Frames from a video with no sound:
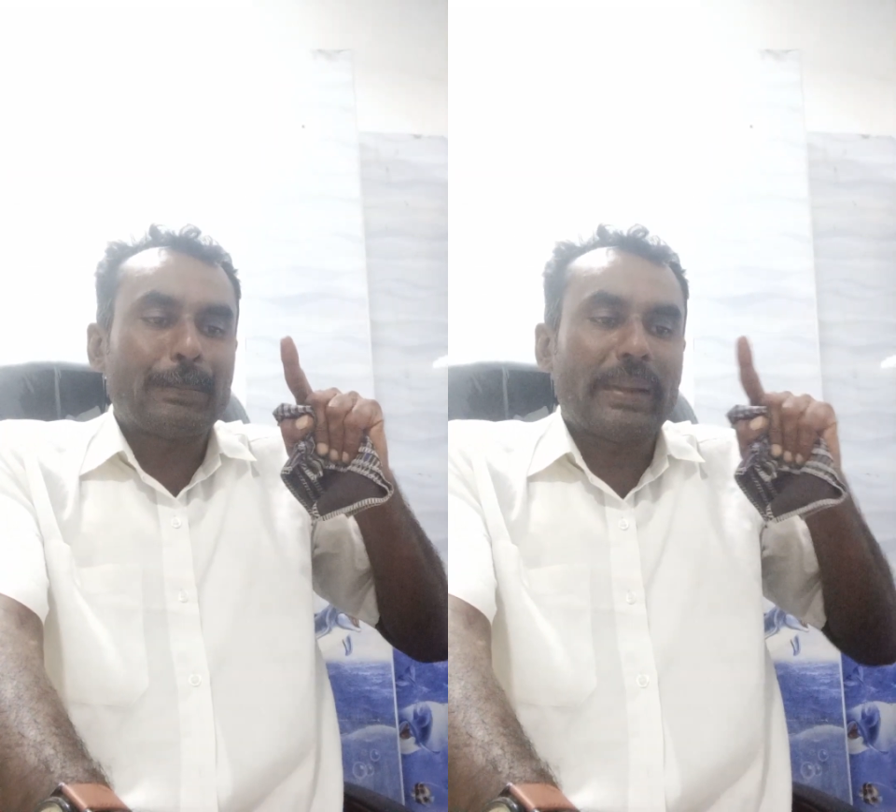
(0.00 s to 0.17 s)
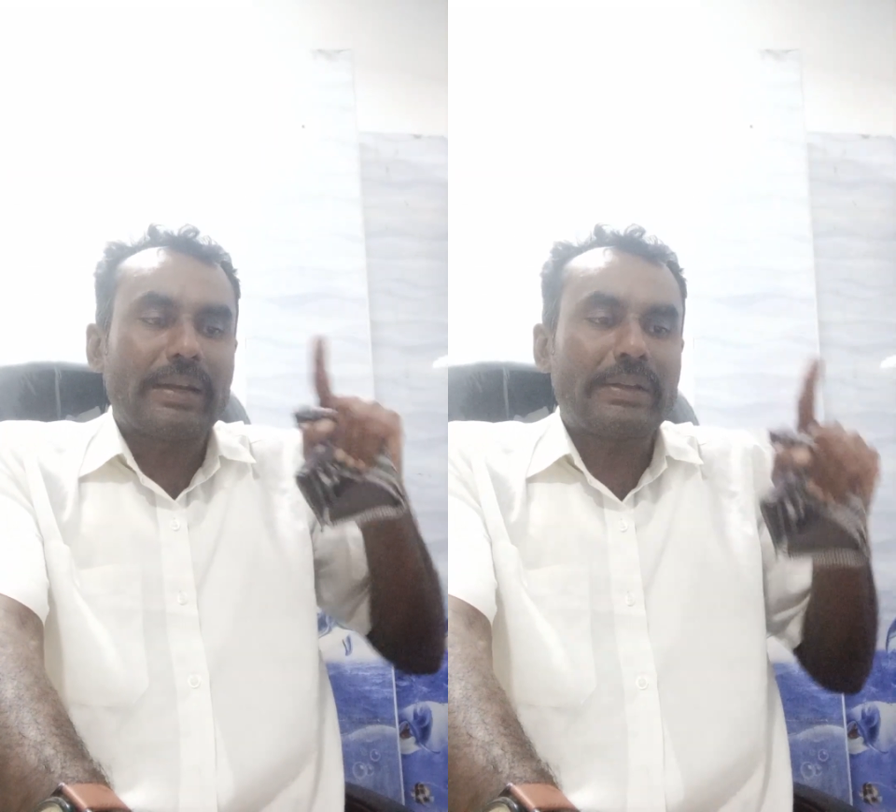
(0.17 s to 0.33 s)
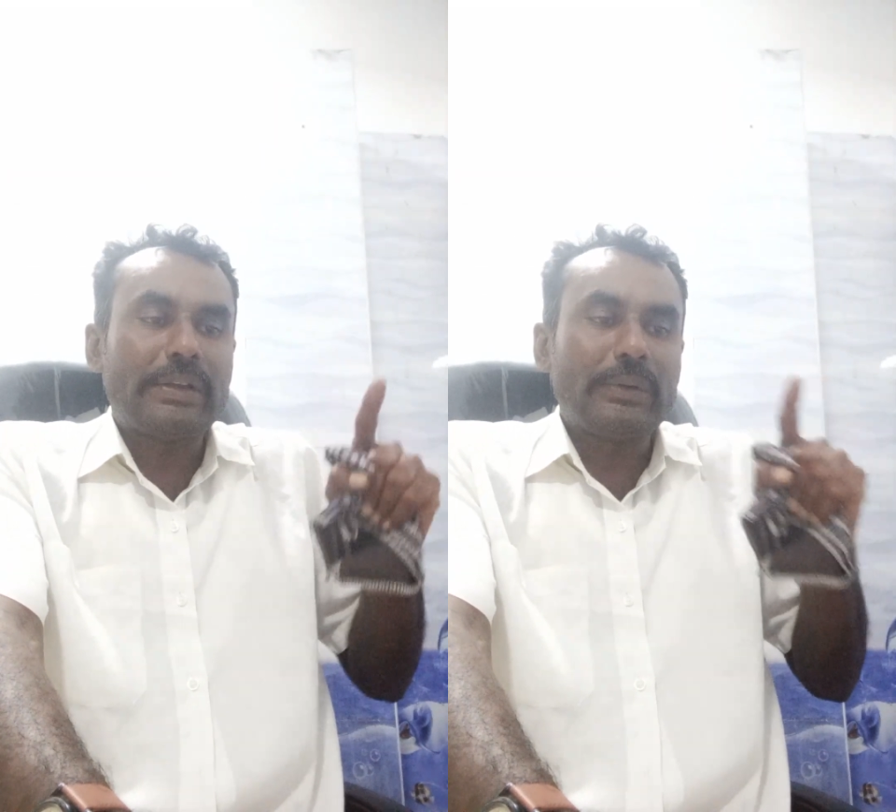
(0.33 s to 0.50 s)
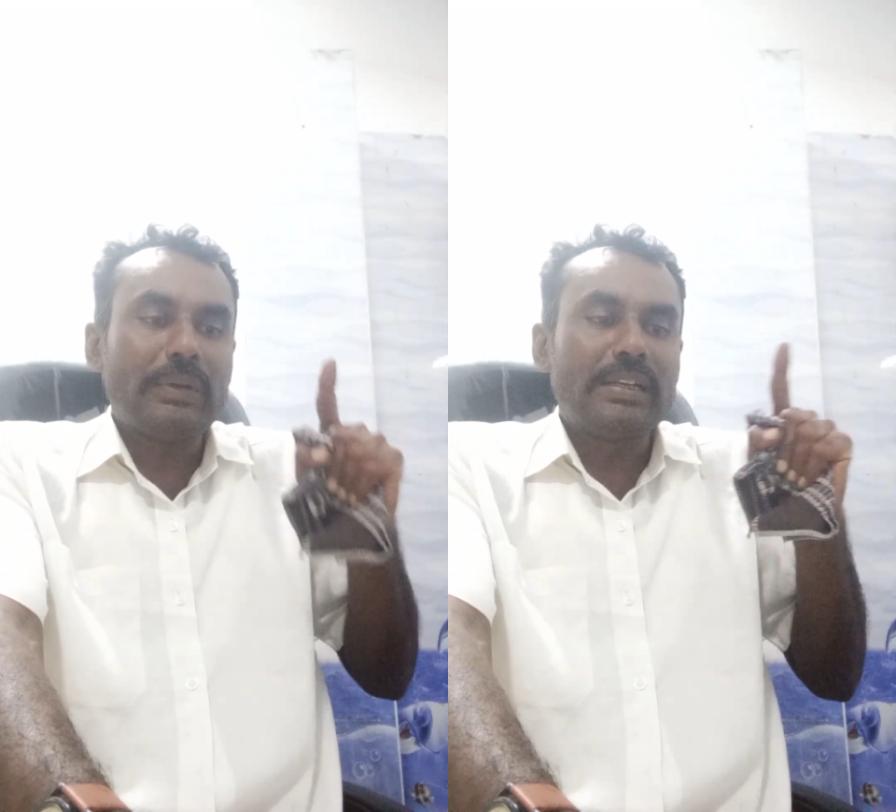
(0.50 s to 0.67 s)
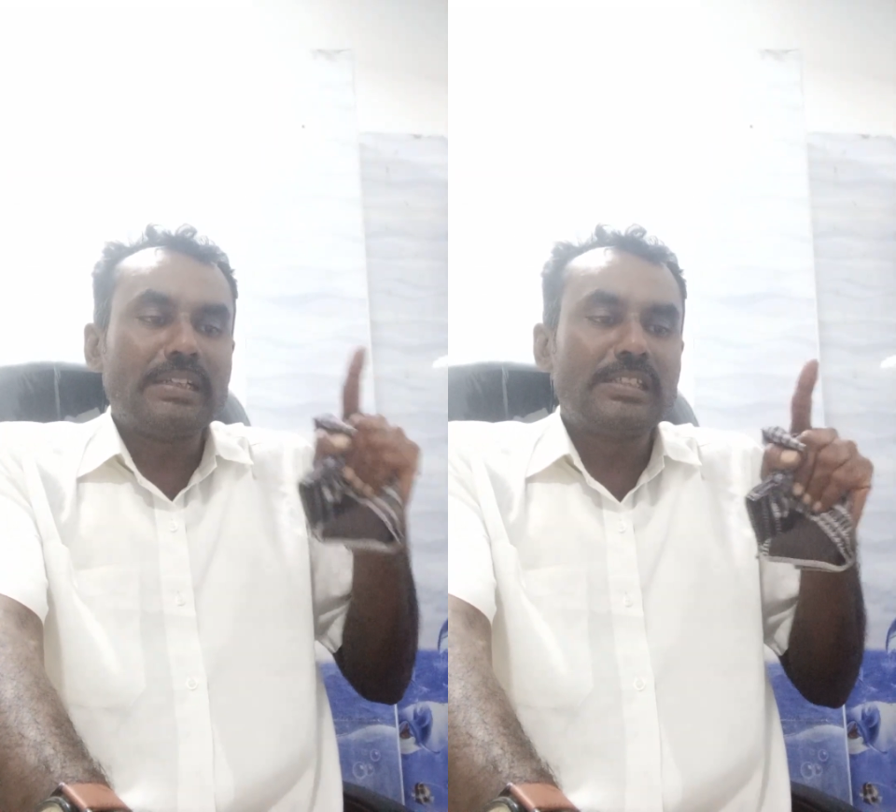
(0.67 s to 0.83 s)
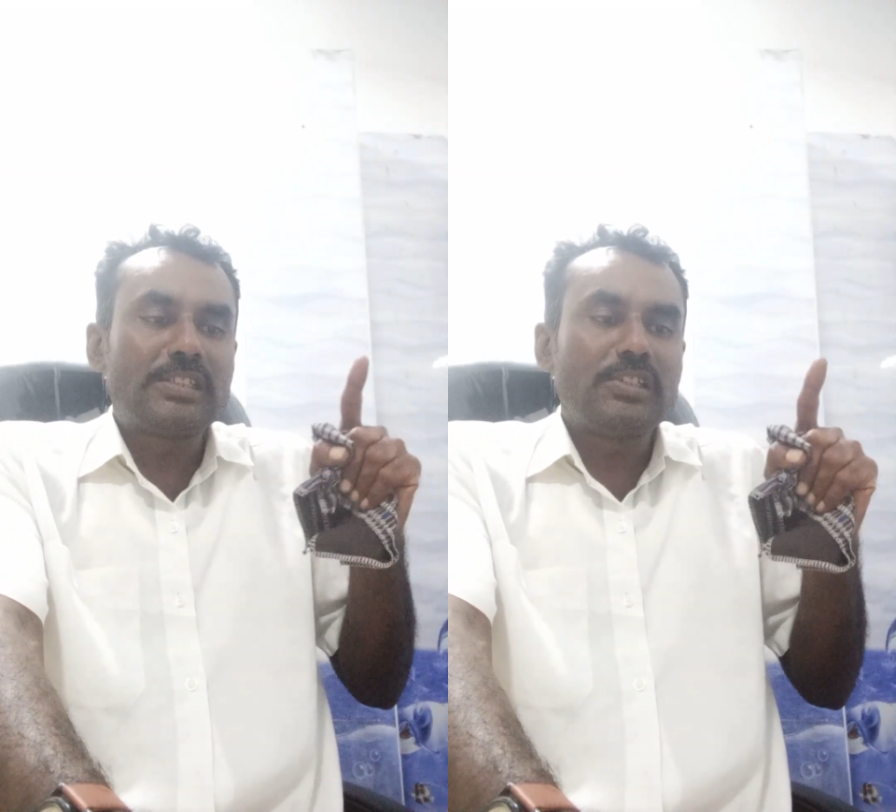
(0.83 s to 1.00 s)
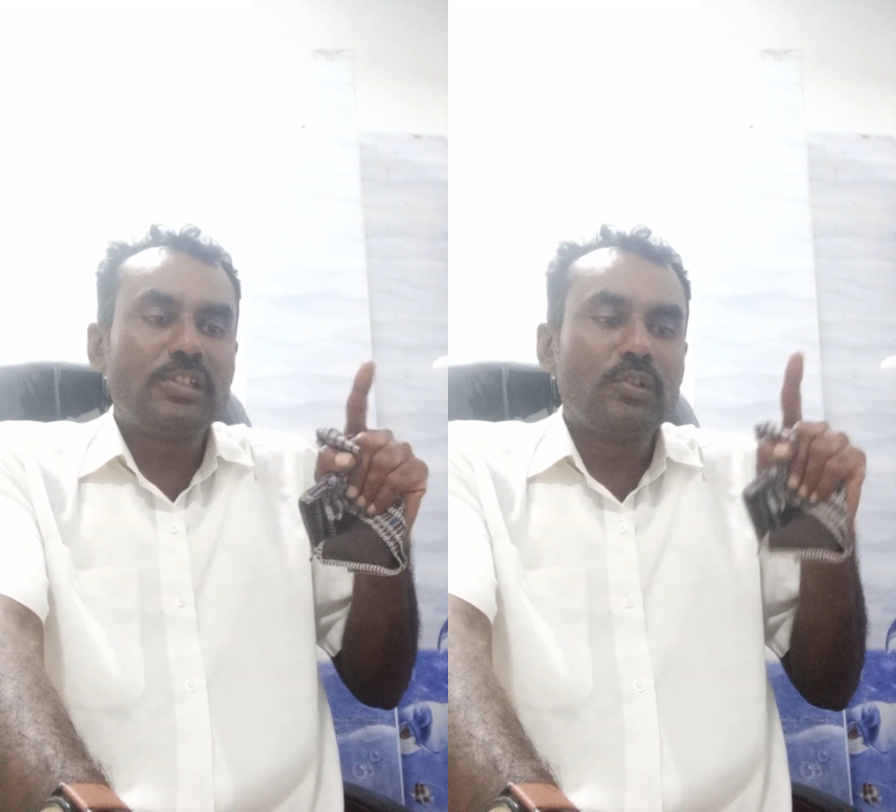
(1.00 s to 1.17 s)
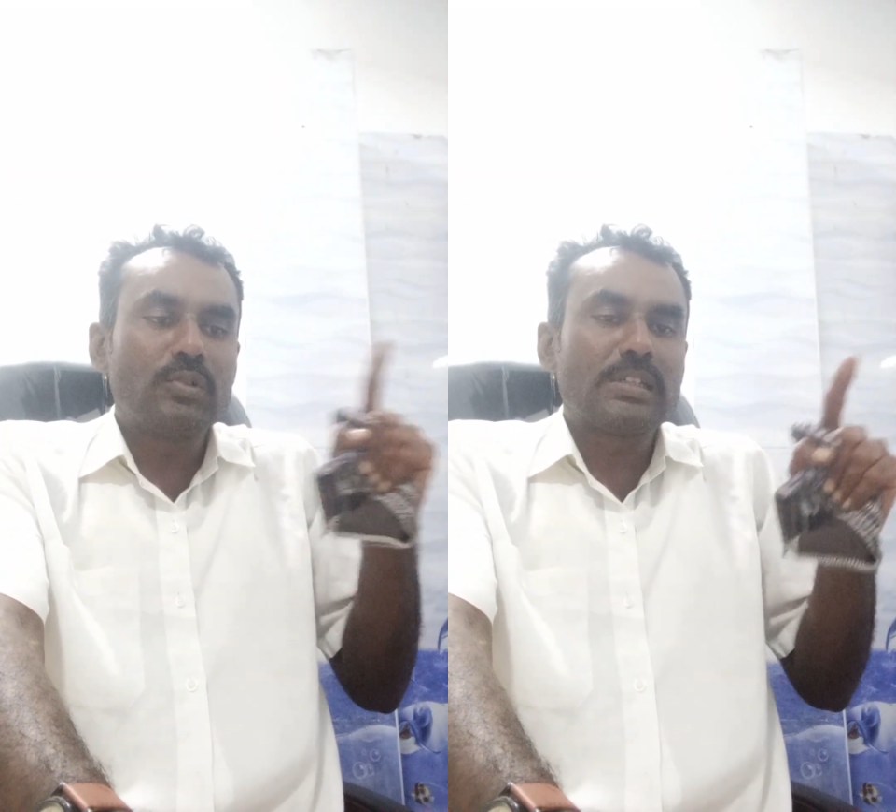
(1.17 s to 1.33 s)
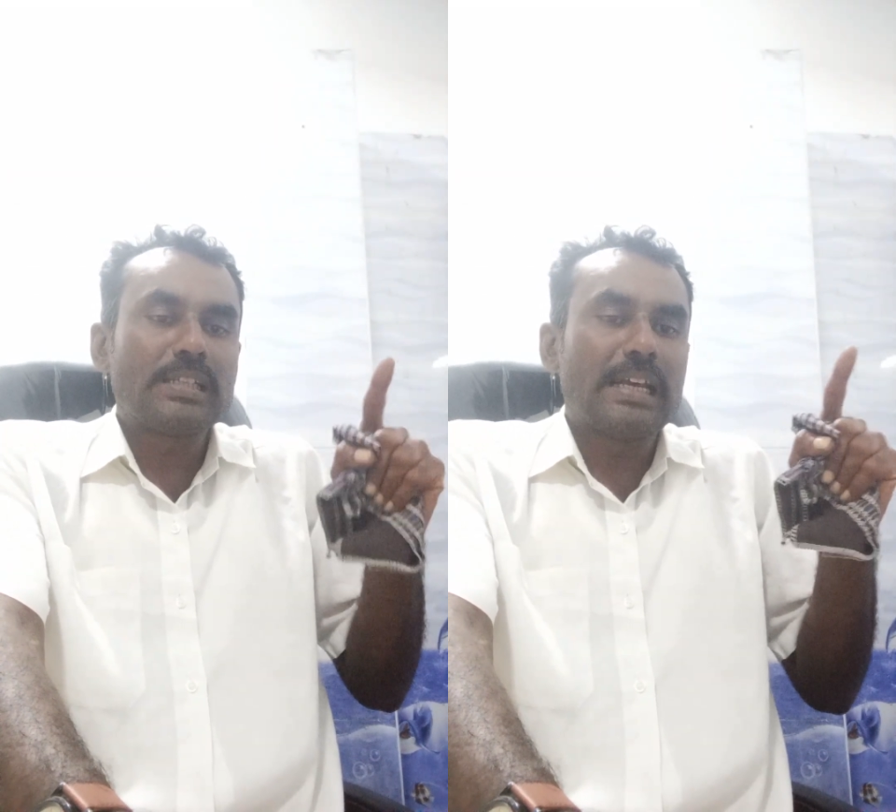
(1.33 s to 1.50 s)
particular
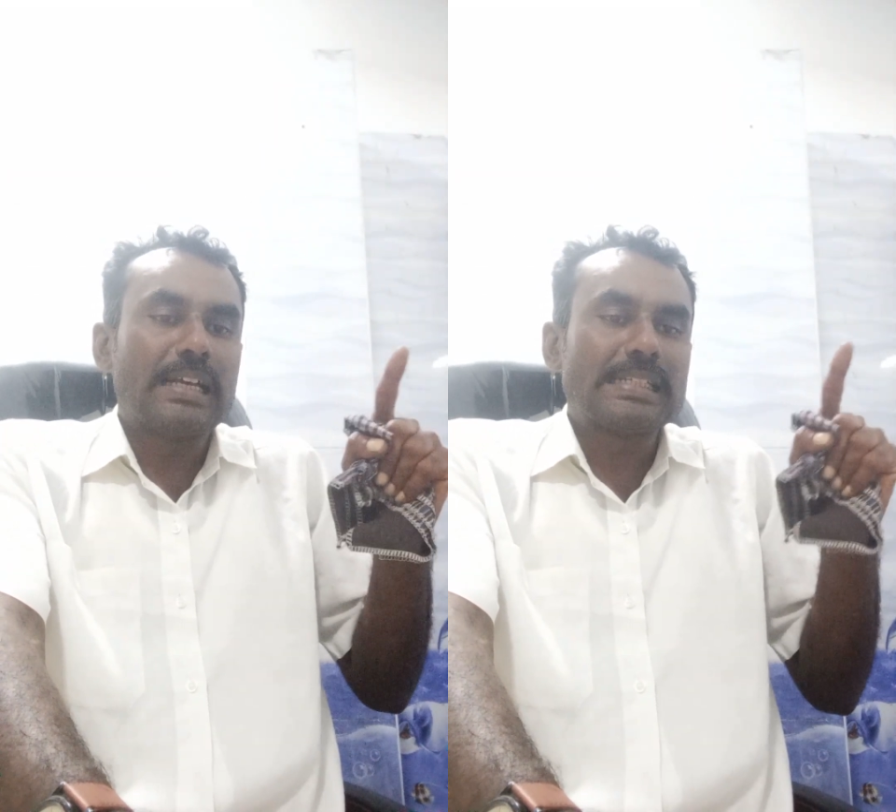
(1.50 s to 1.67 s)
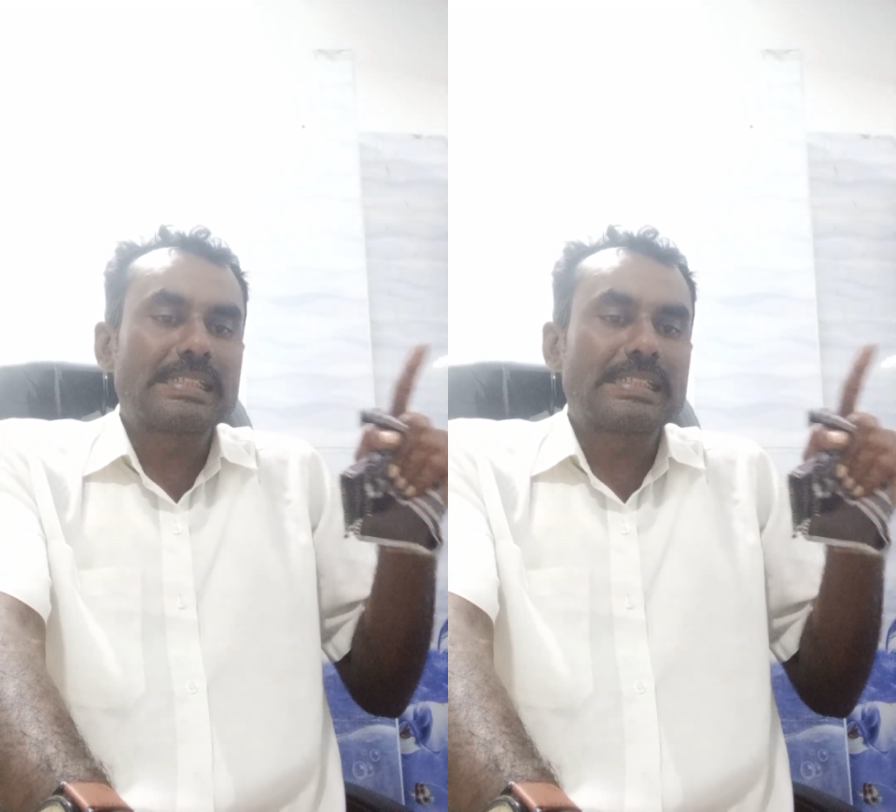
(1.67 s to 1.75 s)
institution